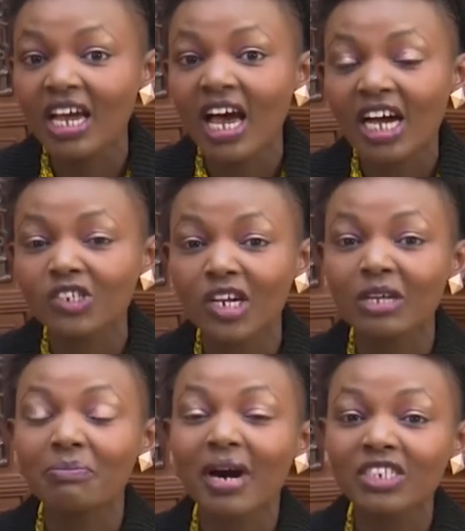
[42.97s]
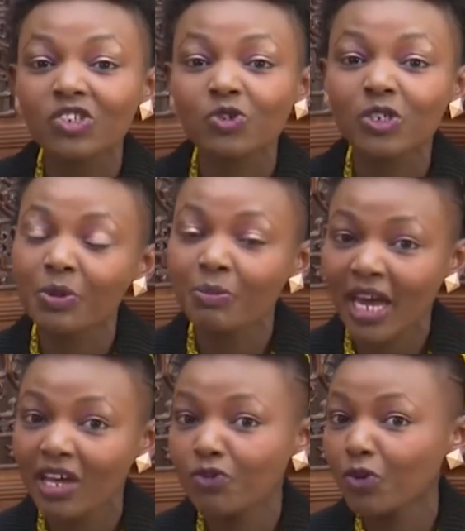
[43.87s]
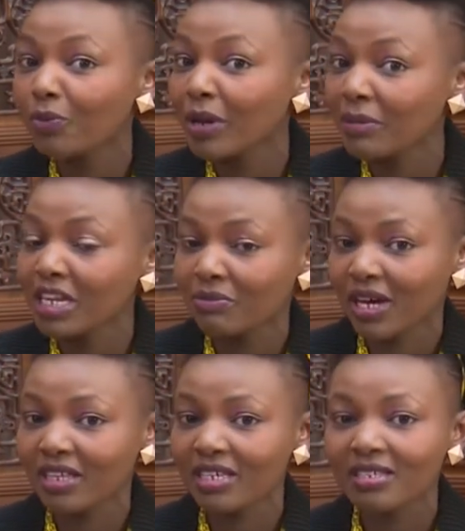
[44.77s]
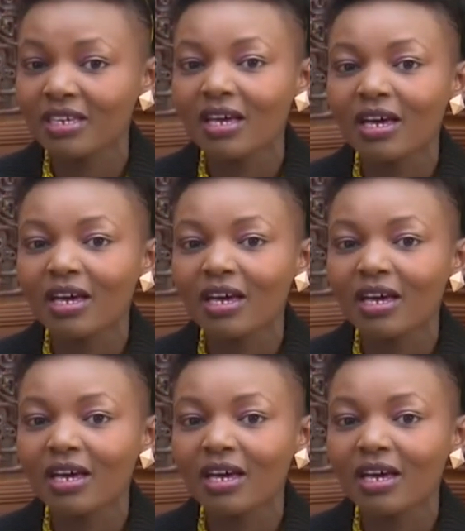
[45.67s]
actually much not prepared for by many mothers.